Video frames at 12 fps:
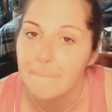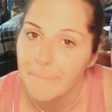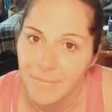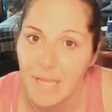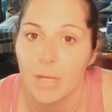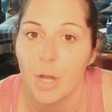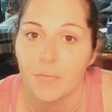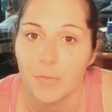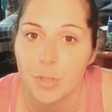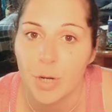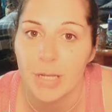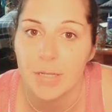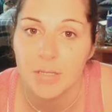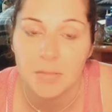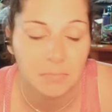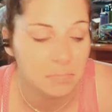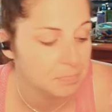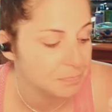Thank God for tricks.
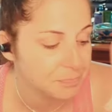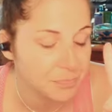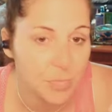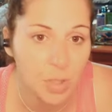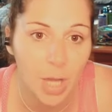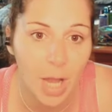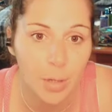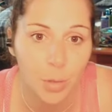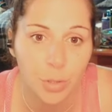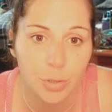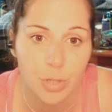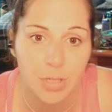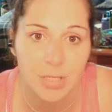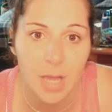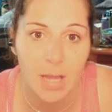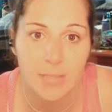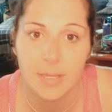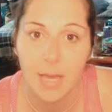Gotta know your tricks,
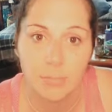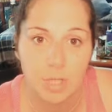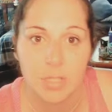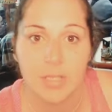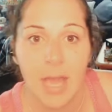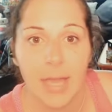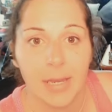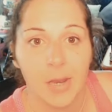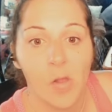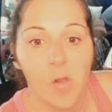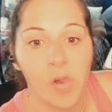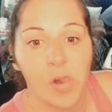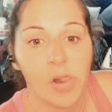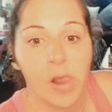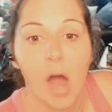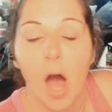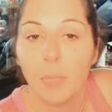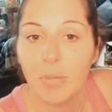guys. I'm just saying.
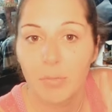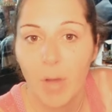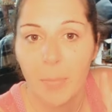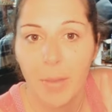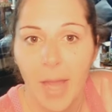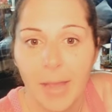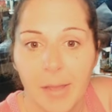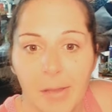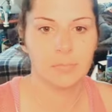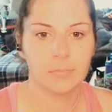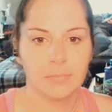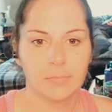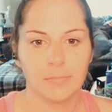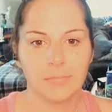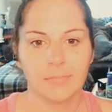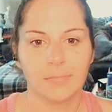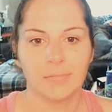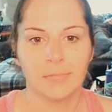I'll be right back.
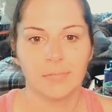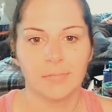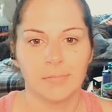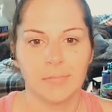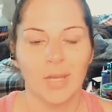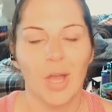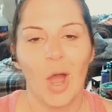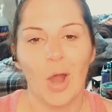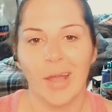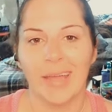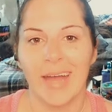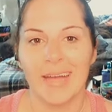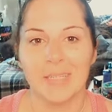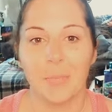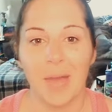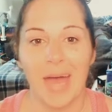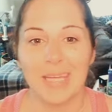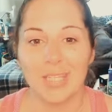All right, guys, I'm
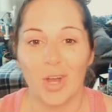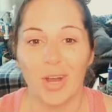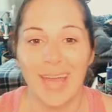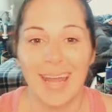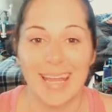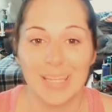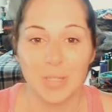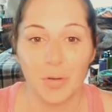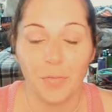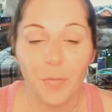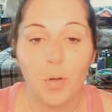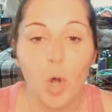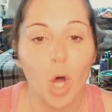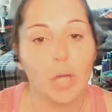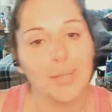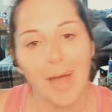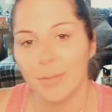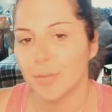back. Sorry, had to answer a phone call.
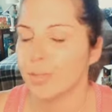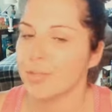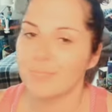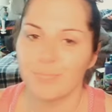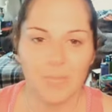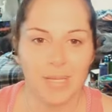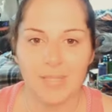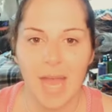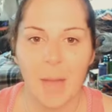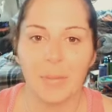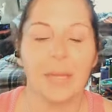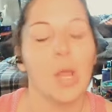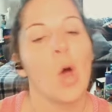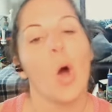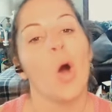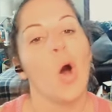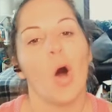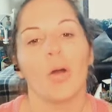Doctors, things happen.
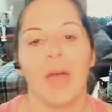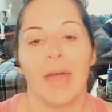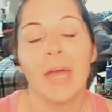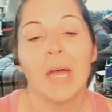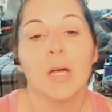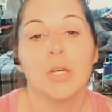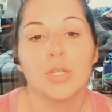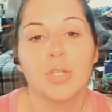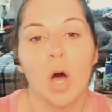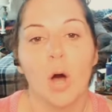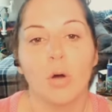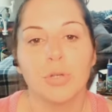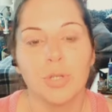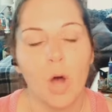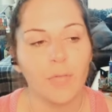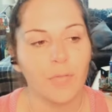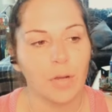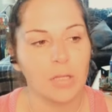Okay, so
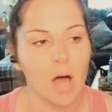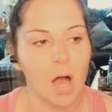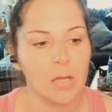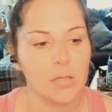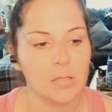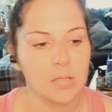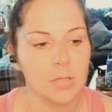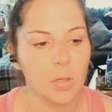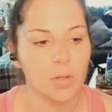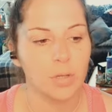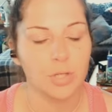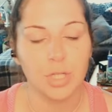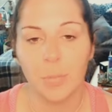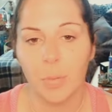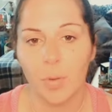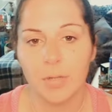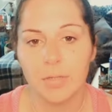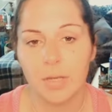soft relines, you know, there's
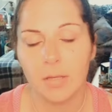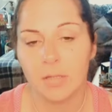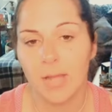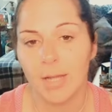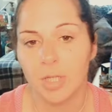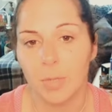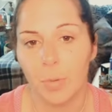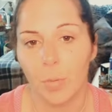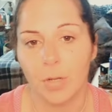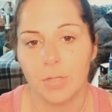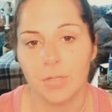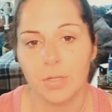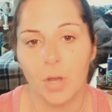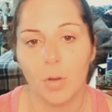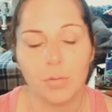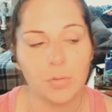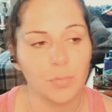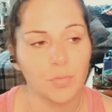cheaper ones and there's not cheaper ones. You
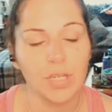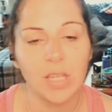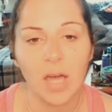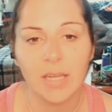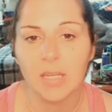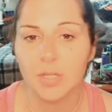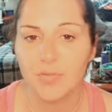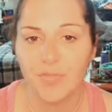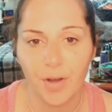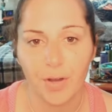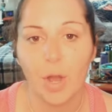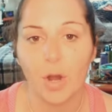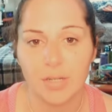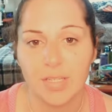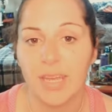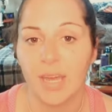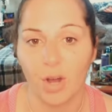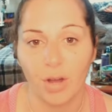know, relining is very hard to
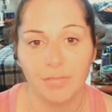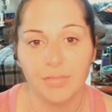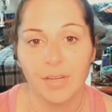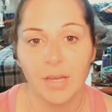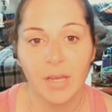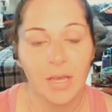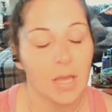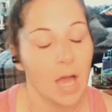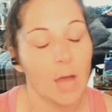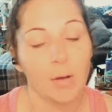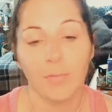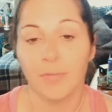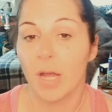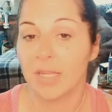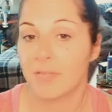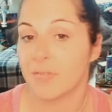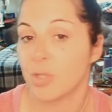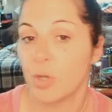get off. I don't know if you guys
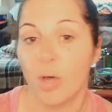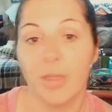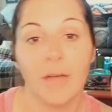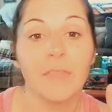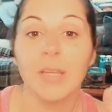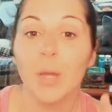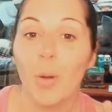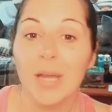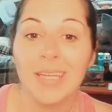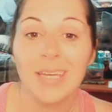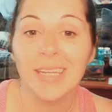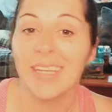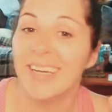ever saw that video I did.